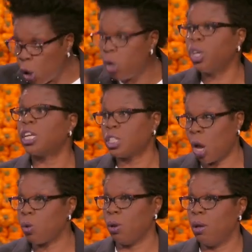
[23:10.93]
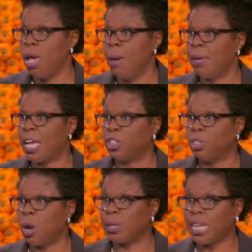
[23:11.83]
to your total. Because
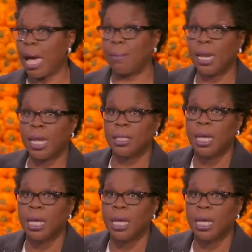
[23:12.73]
you know what time it is?